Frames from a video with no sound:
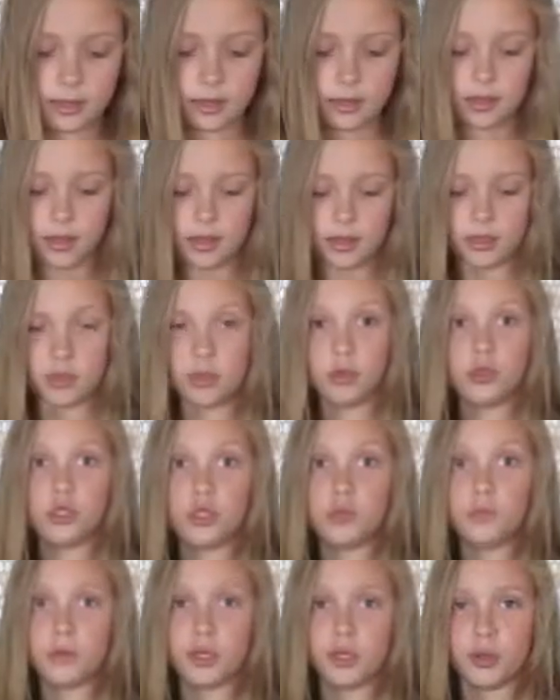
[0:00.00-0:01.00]
a new
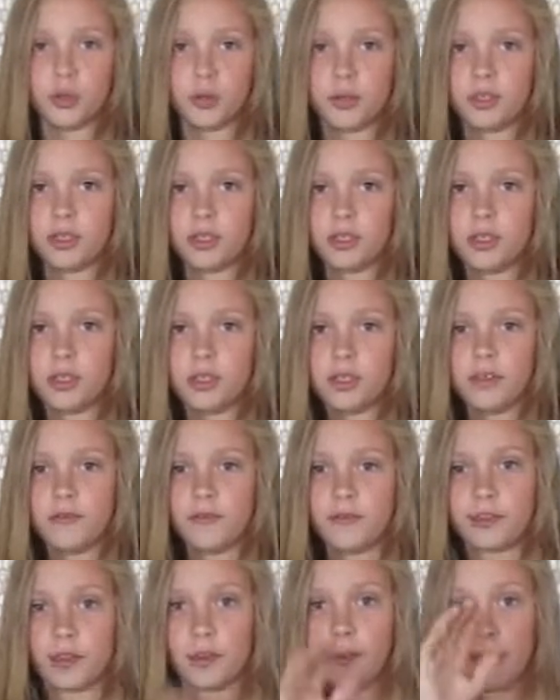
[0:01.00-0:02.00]
spoon
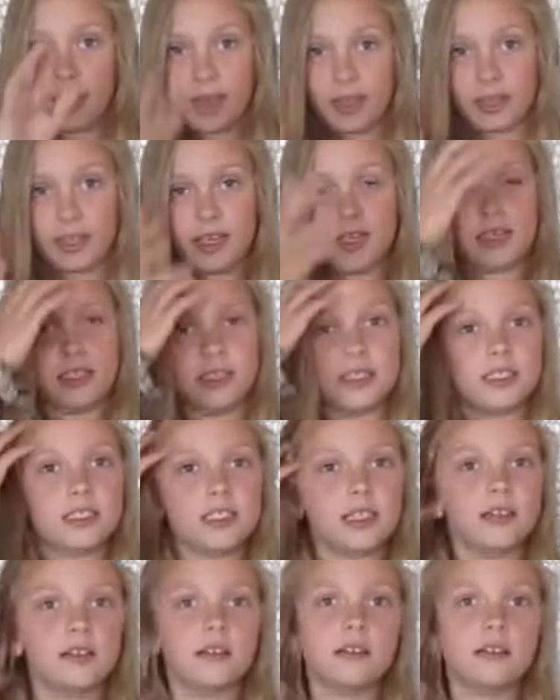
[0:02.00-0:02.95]
for the mayonnaise.